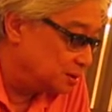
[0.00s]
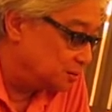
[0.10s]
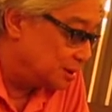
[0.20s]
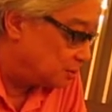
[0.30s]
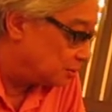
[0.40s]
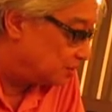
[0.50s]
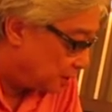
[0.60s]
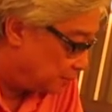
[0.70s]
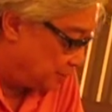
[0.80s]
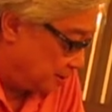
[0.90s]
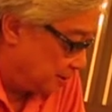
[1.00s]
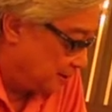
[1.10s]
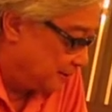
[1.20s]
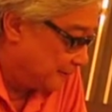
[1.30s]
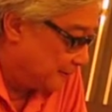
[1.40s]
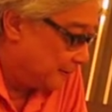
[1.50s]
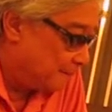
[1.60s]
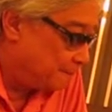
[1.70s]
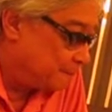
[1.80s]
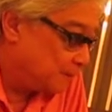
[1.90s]
psychotherapy.
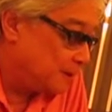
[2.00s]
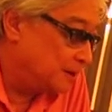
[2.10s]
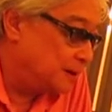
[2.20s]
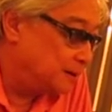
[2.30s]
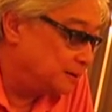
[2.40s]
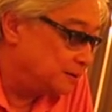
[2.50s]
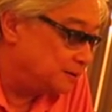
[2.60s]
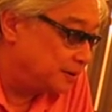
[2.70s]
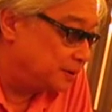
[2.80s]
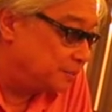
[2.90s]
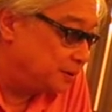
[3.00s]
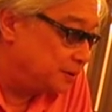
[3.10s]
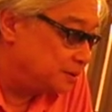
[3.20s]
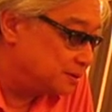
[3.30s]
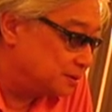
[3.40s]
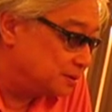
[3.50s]
And the therapy is